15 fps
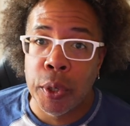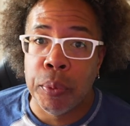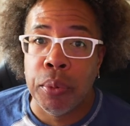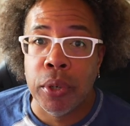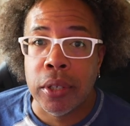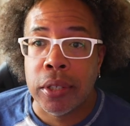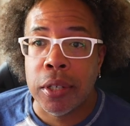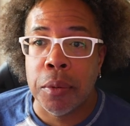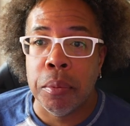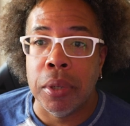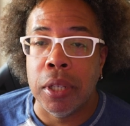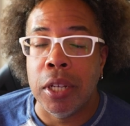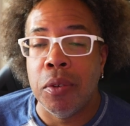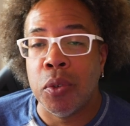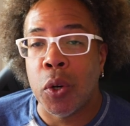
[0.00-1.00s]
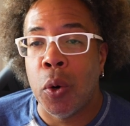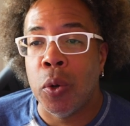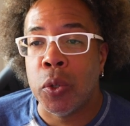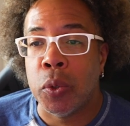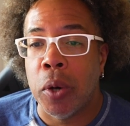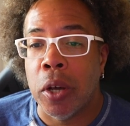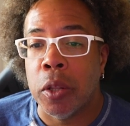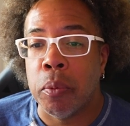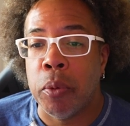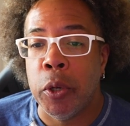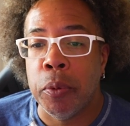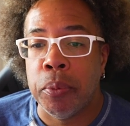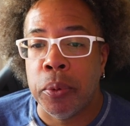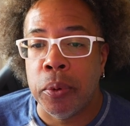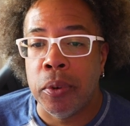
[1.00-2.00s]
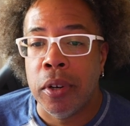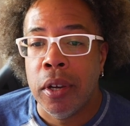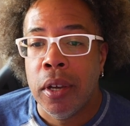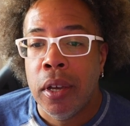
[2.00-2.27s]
to push their beliefs onto other people.